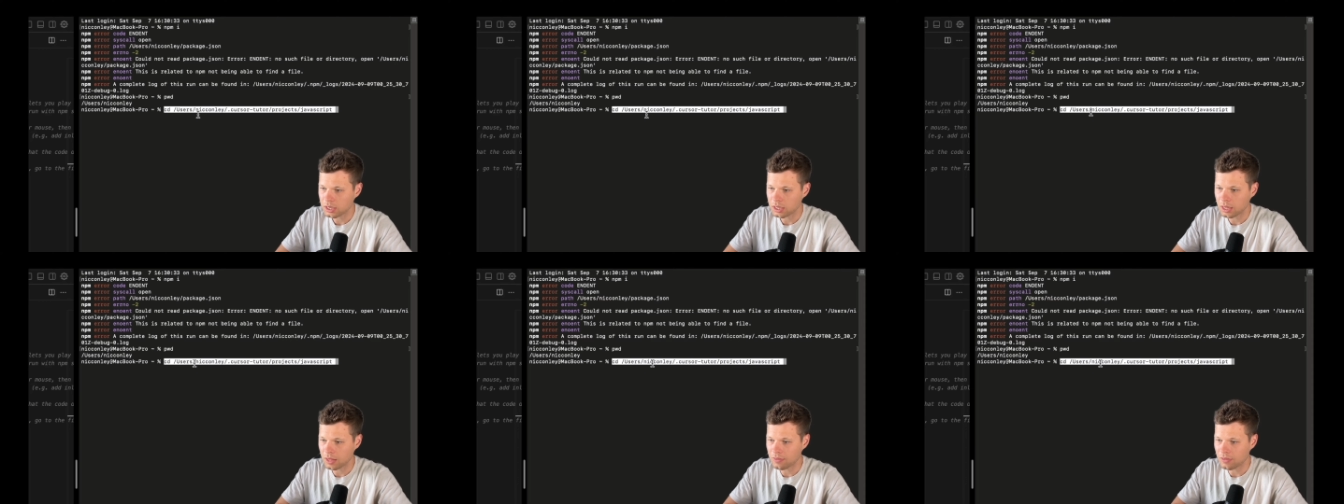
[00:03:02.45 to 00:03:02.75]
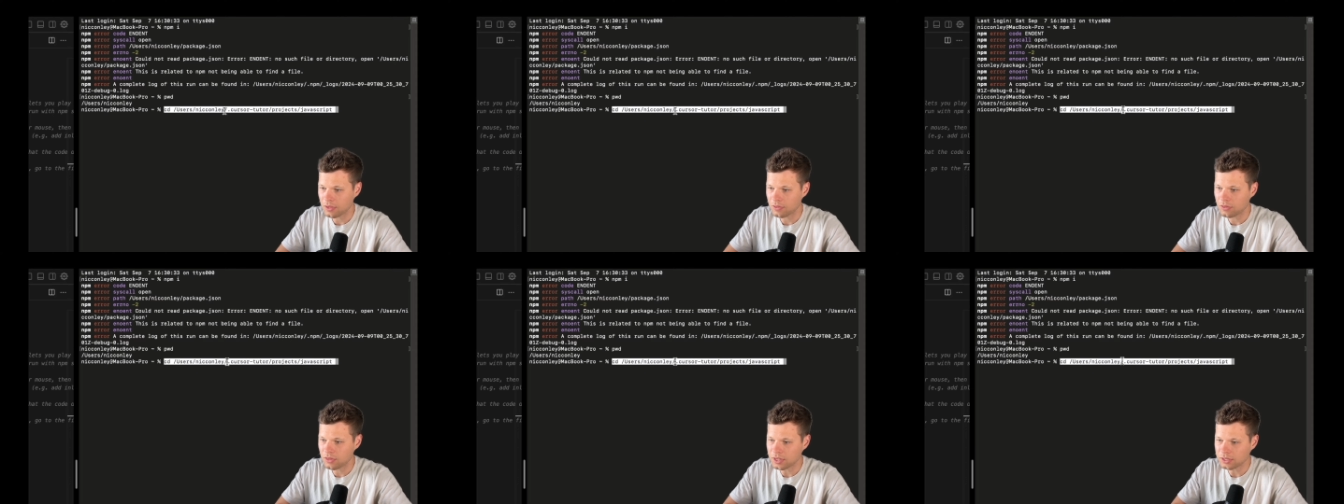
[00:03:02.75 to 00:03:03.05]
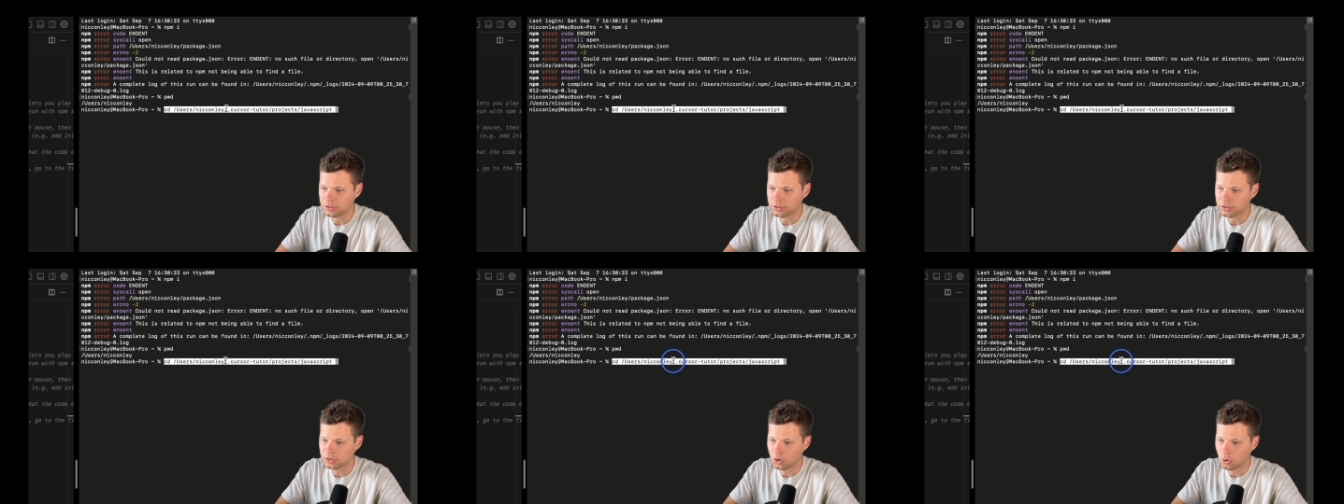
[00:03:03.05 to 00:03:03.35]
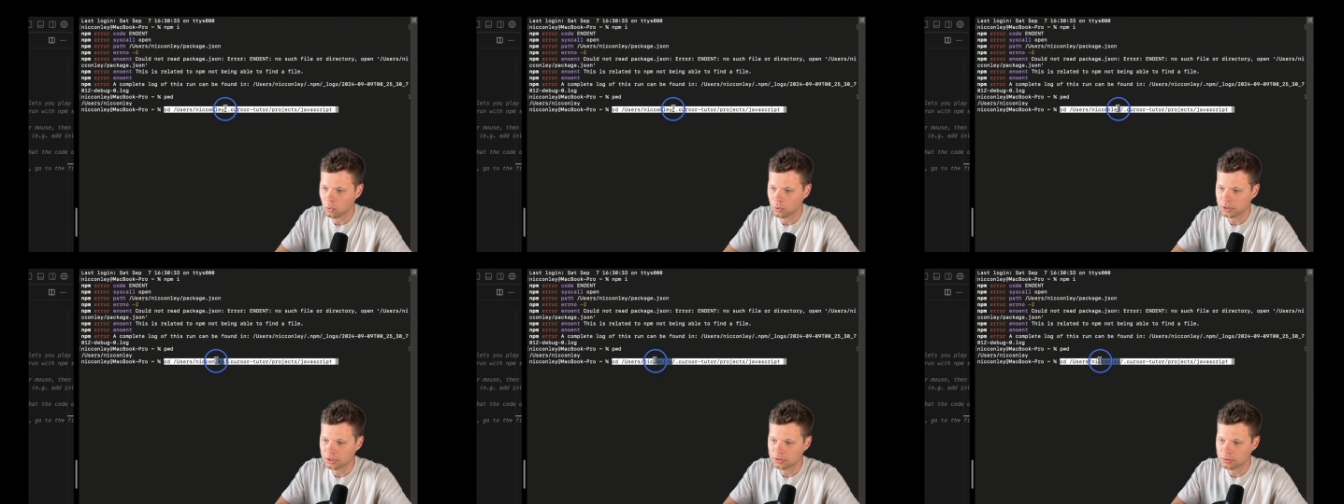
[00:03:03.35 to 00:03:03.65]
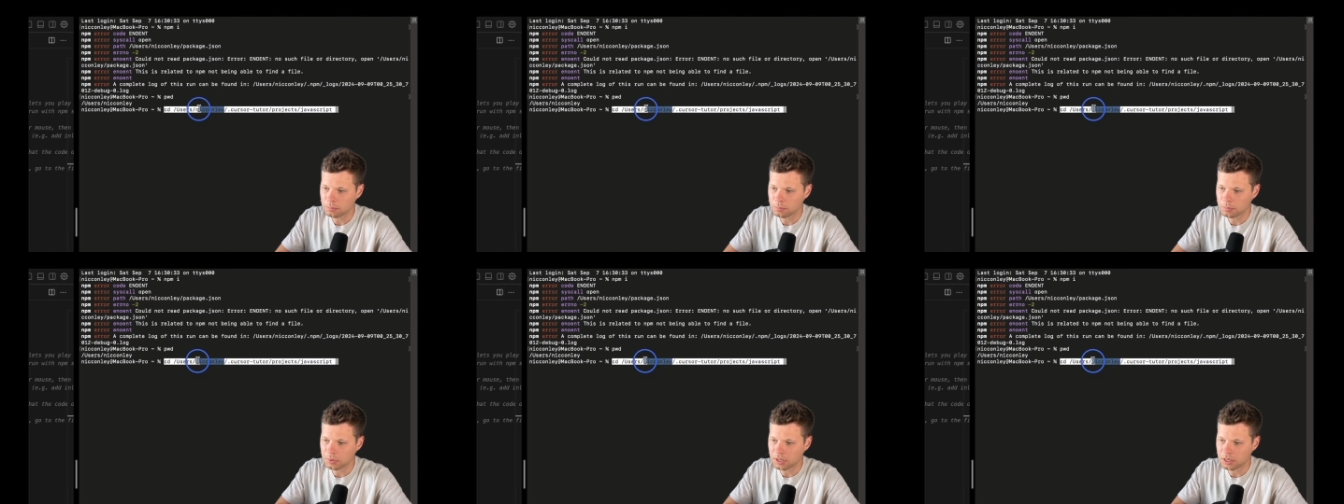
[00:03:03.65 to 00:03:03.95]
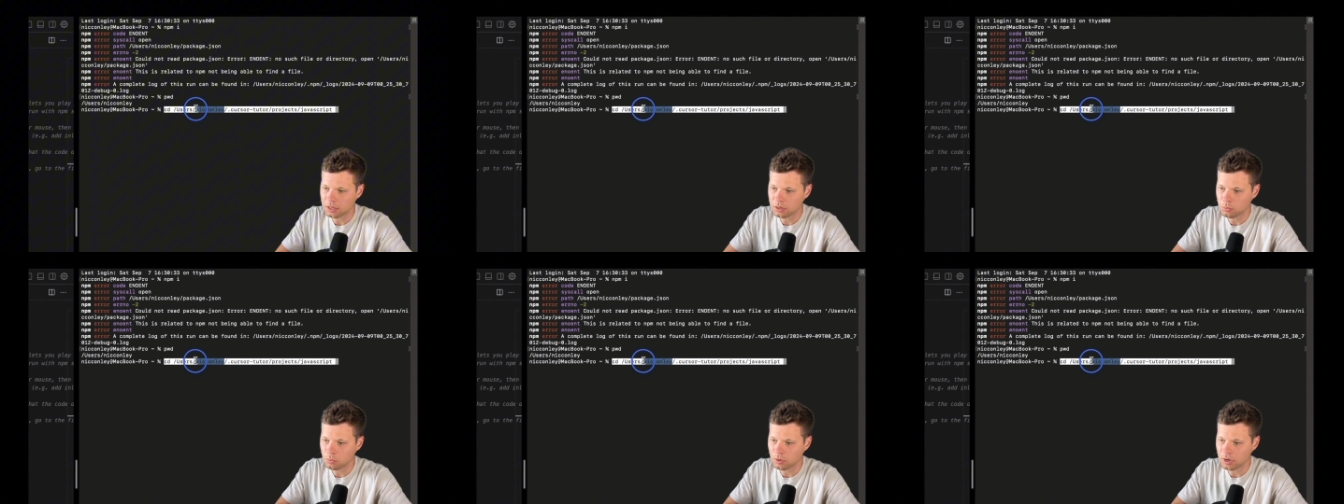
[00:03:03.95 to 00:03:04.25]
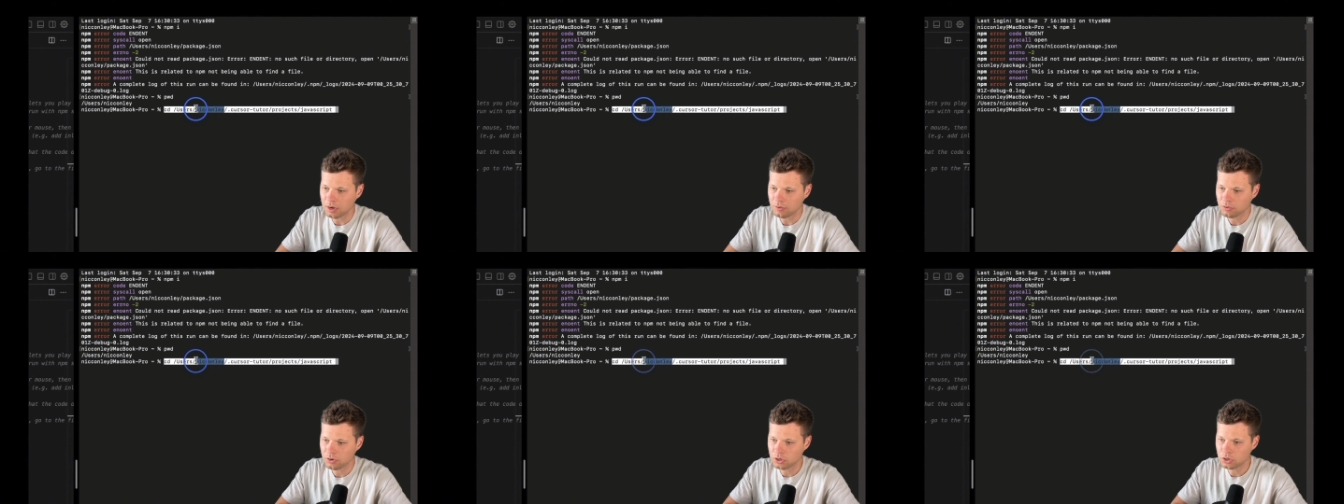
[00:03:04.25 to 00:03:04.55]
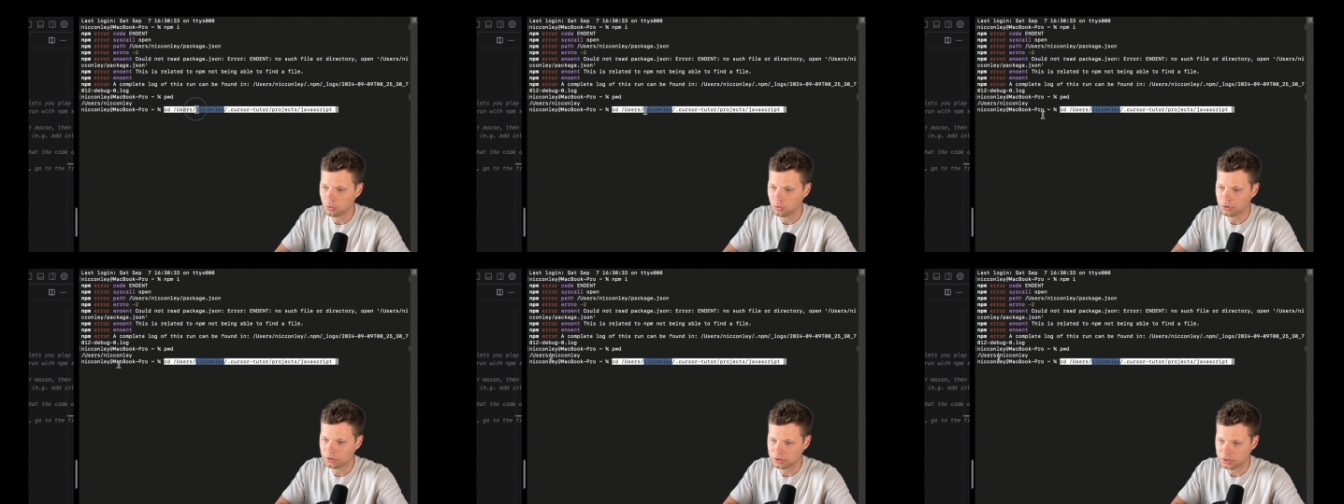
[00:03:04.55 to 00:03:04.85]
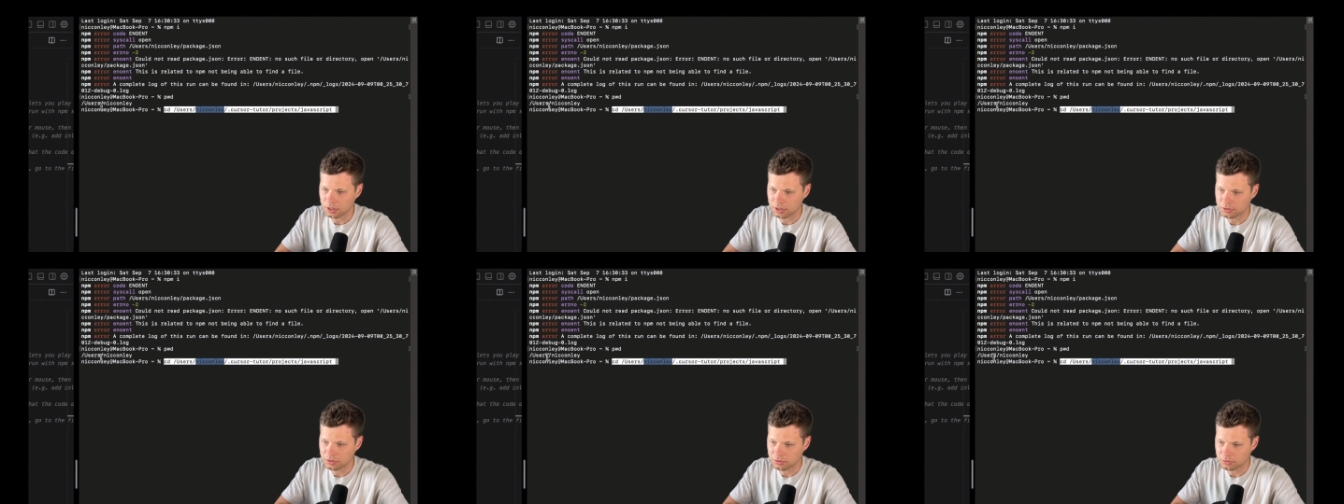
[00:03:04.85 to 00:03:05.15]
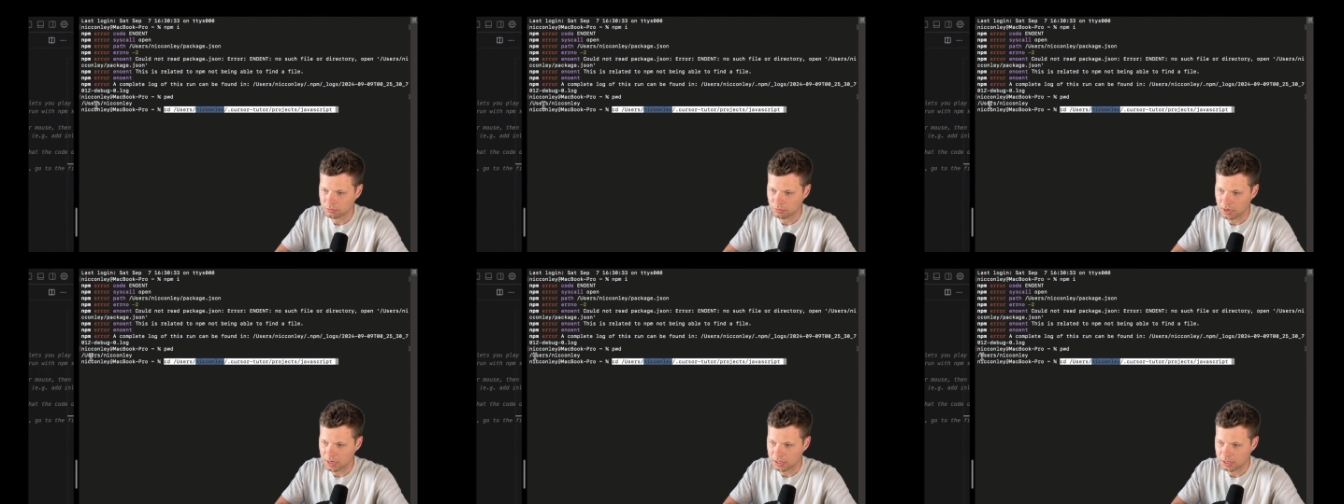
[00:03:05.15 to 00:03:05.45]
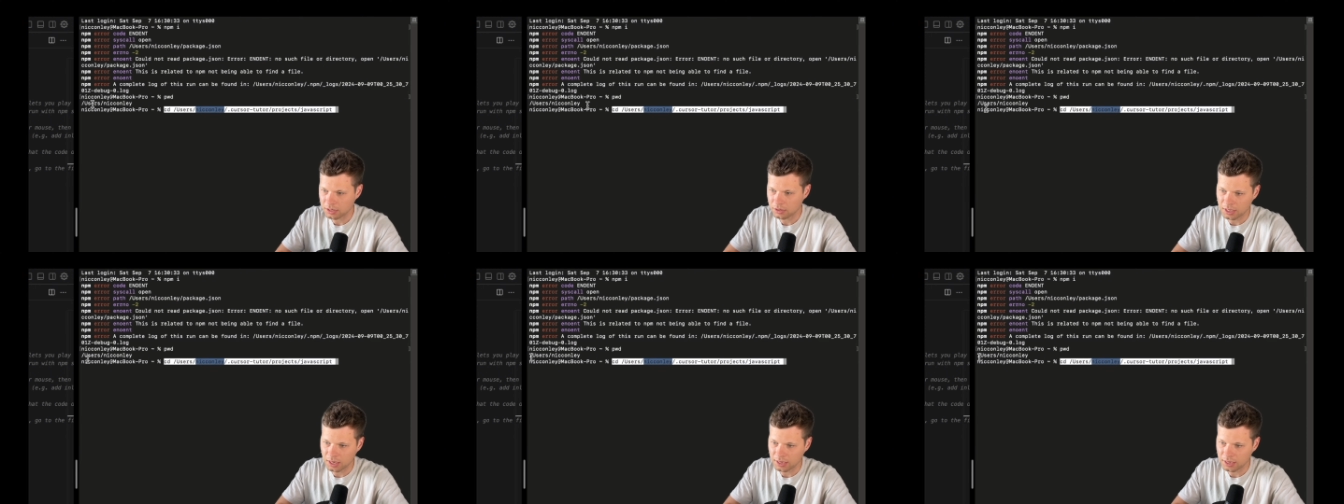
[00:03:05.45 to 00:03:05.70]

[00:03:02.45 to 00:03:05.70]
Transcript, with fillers: And then this is going to be whatever yours is right here.